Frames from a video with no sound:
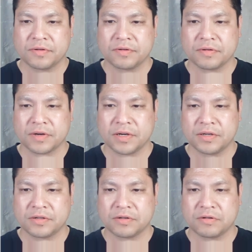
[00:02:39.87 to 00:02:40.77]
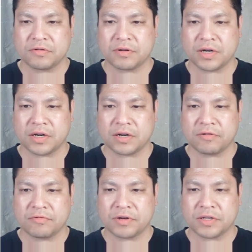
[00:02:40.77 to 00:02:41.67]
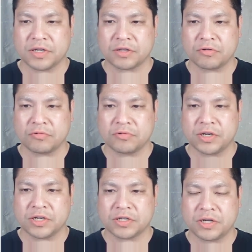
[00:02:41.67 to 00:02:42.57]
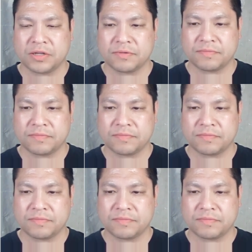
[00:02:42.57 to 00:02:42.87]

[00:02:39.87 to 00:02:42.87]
Okay, so we can take the whole data set.